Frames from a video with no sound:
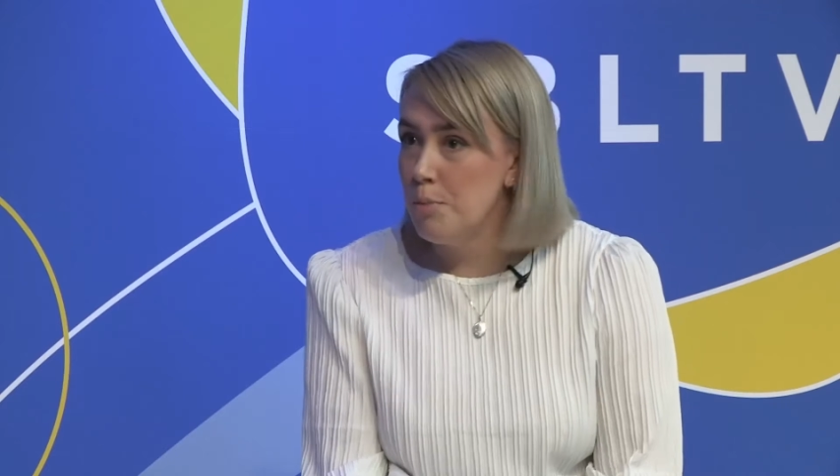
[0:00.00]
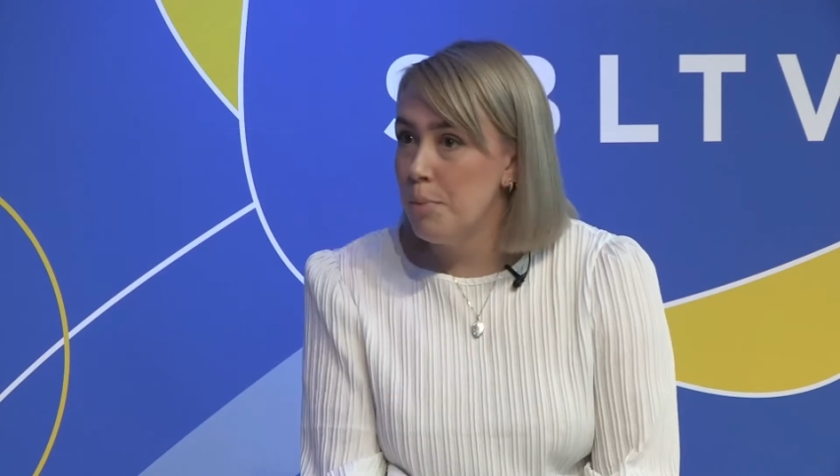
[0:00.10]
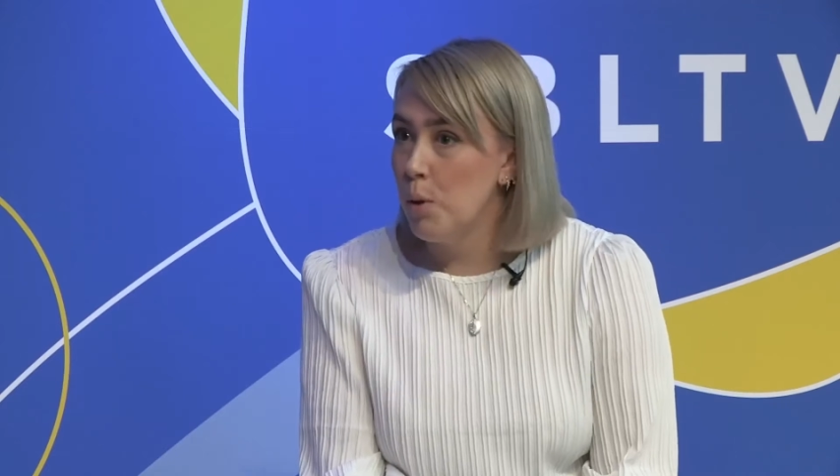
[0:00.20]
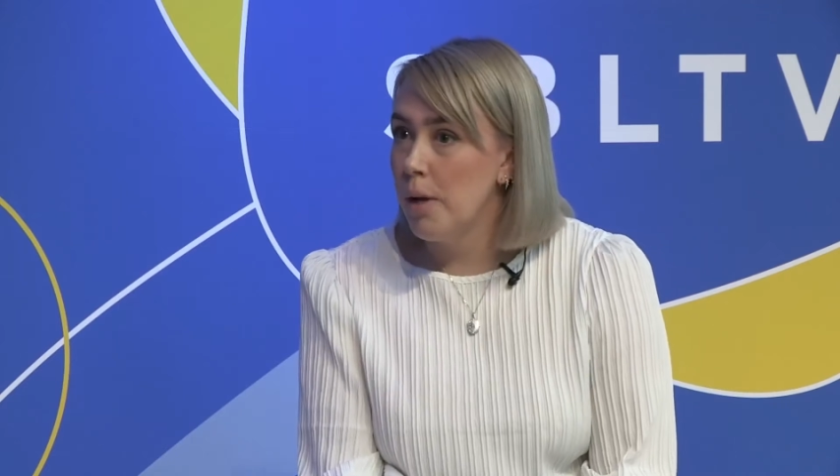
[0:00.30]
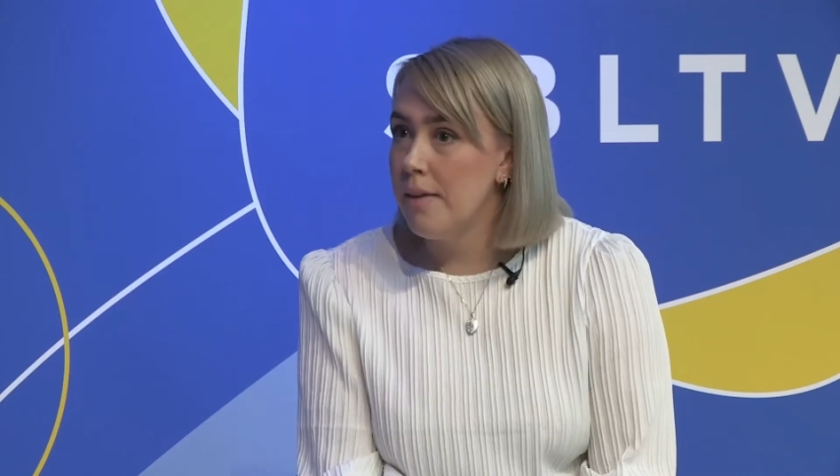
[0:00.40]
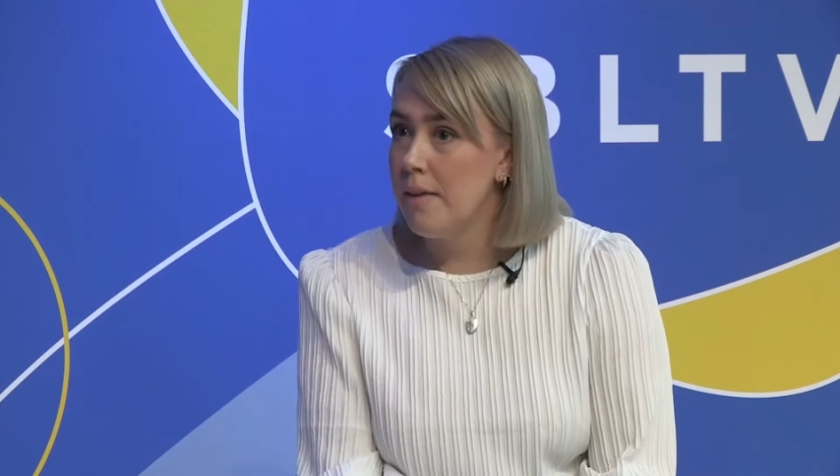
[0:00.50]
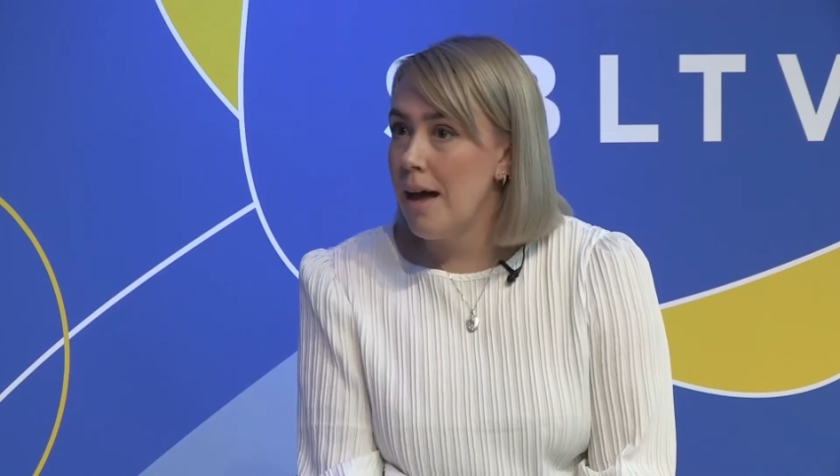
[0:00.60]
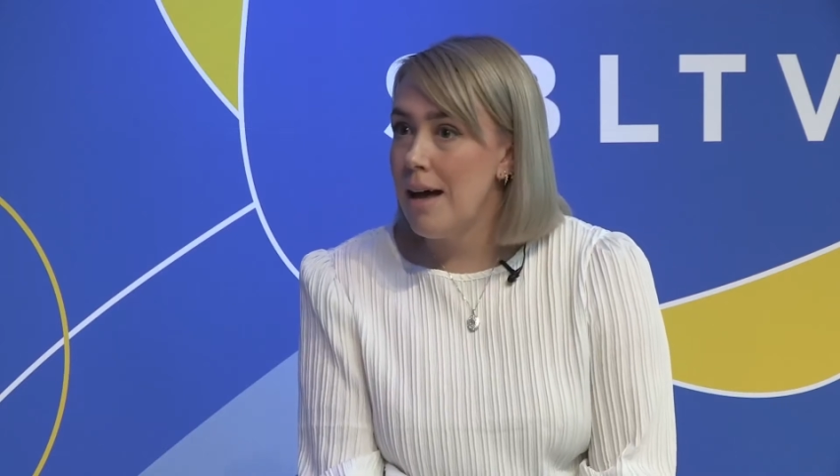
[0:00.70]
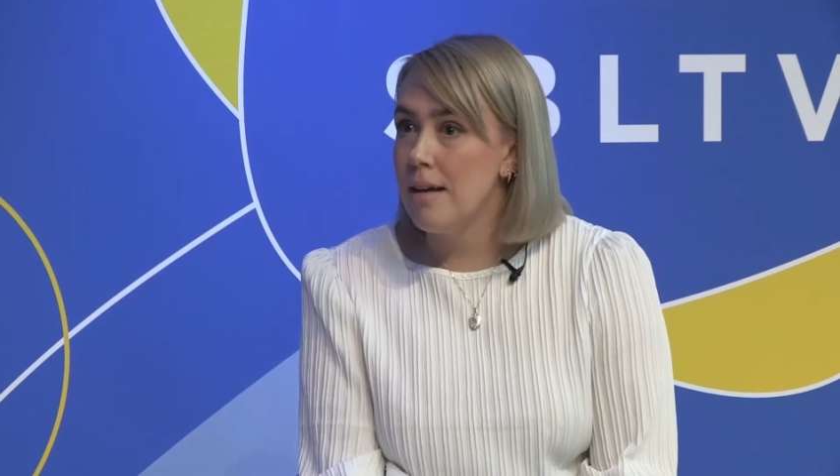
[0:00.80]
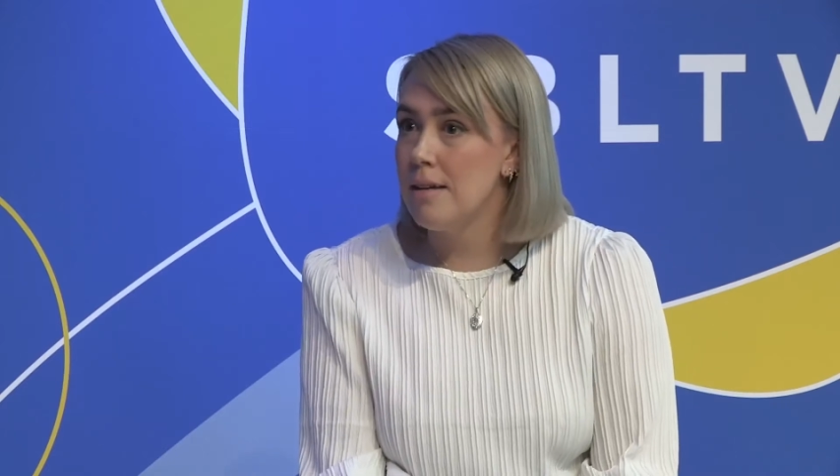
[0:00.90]
employer that
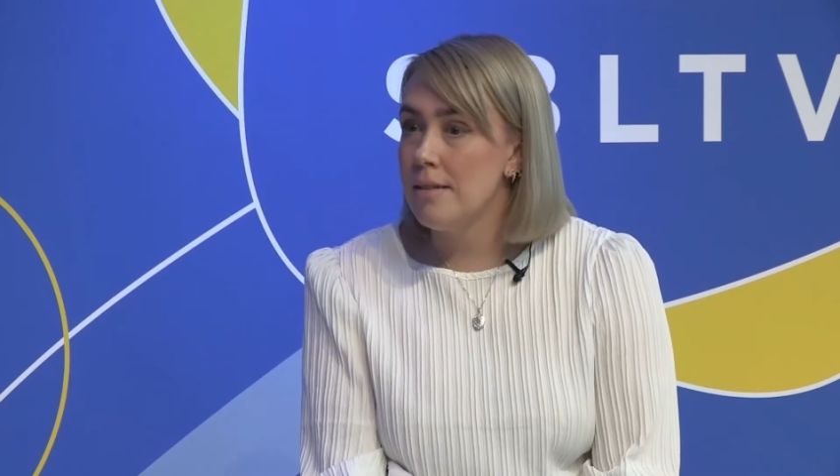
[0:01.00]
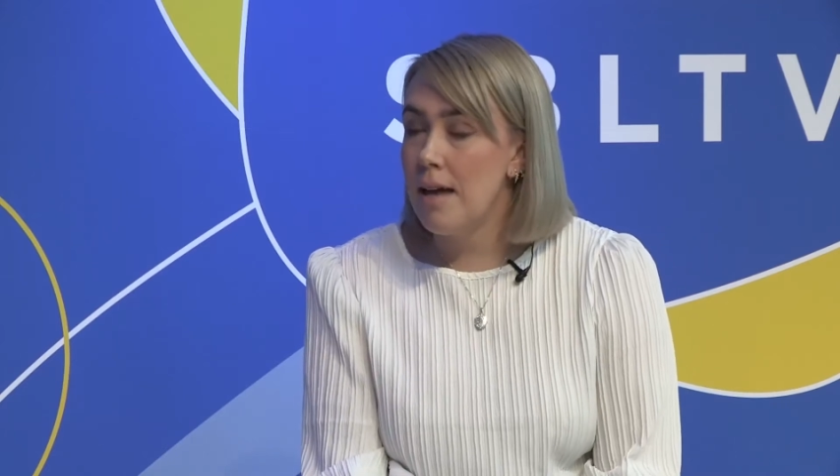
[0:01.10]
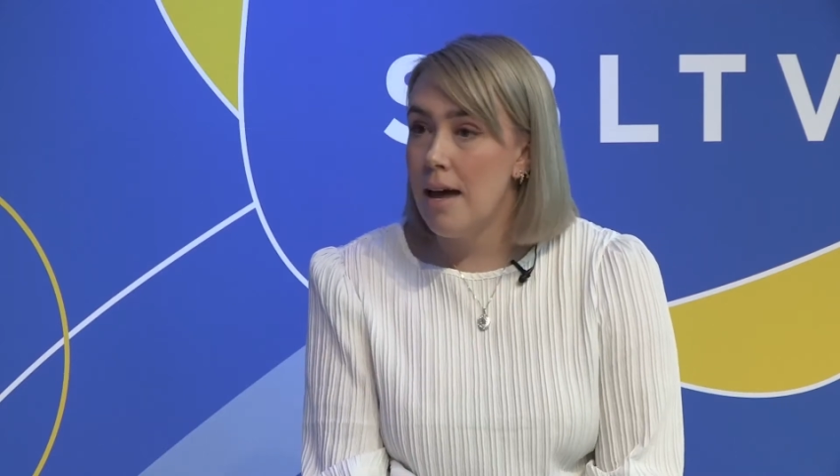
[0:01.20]
has